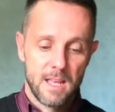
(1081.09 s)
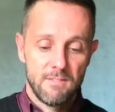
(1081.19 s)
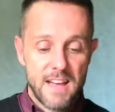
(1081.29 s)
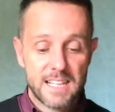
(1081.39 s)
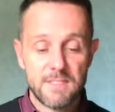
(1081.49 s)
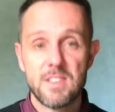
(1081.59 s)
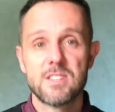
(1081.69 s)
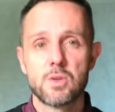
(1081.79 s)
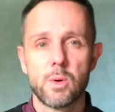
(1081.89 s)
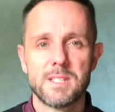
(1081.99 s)
In fact, if this
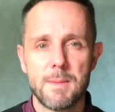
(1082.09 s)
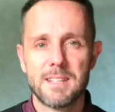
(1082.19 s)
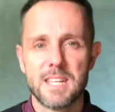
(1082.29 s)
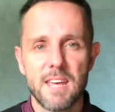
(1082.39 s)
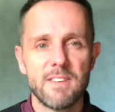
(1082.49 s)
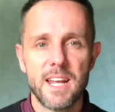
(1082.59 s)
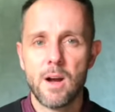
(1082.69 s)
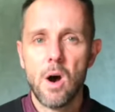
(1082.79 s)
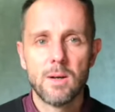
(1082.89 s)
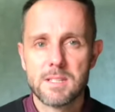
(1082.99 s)
story is about David at
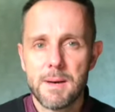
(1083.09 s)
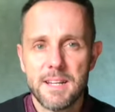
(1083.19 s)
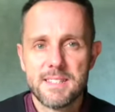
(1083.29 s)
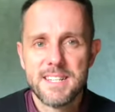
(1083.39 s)
all, it's about his